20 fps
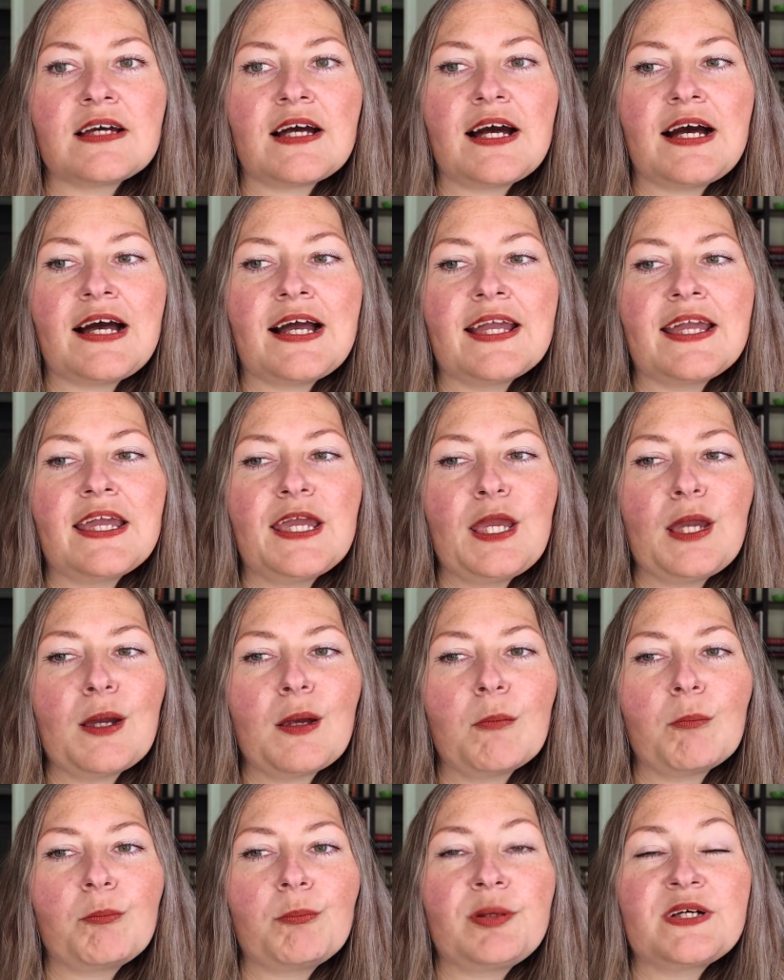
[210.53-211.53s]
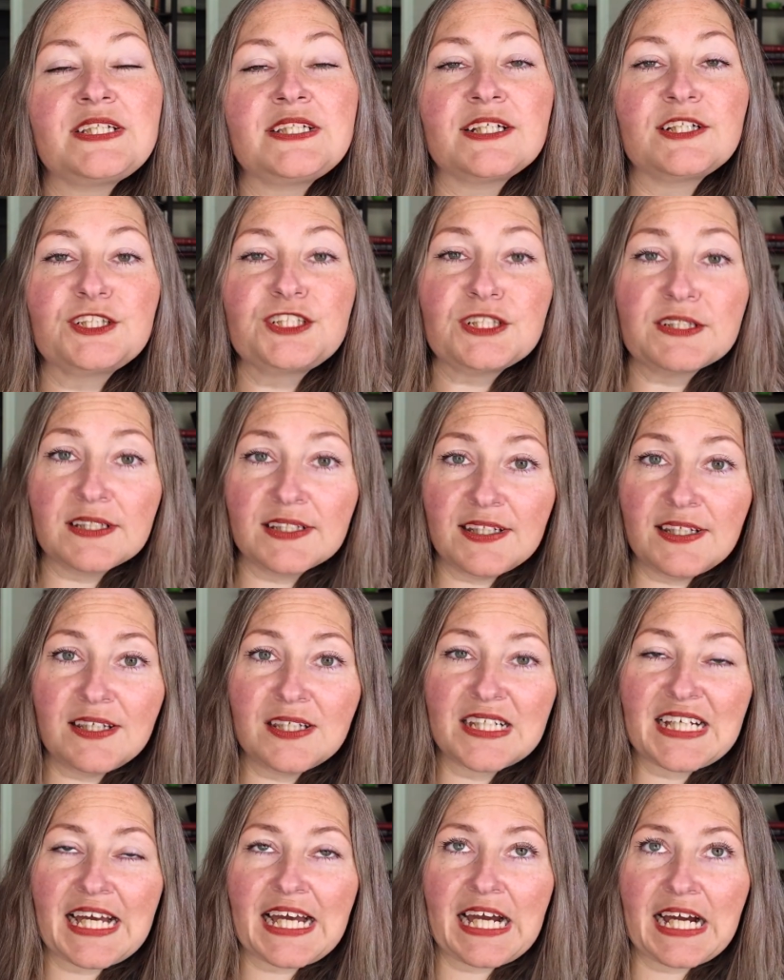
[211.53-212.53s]
I
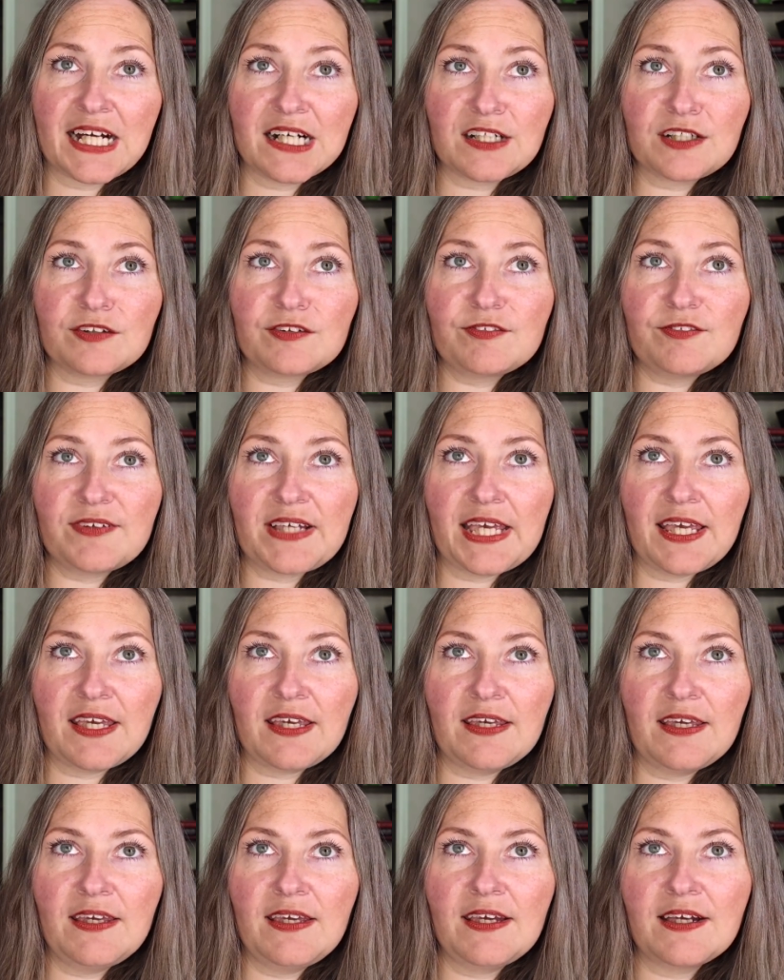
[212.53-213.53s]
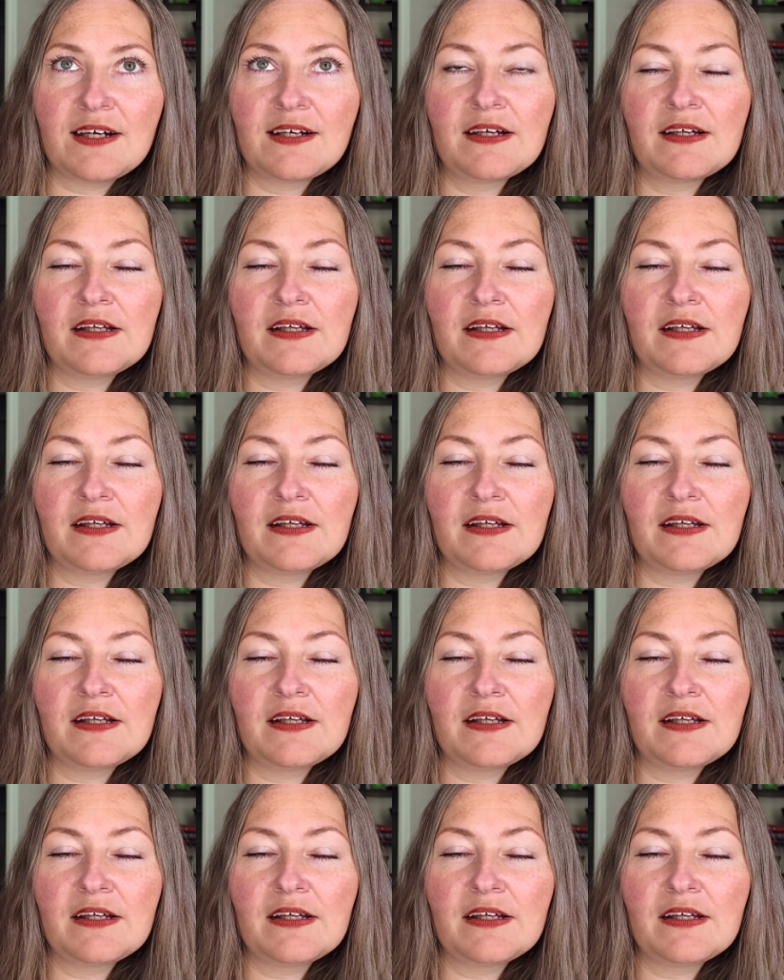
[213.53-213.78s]
potentially have a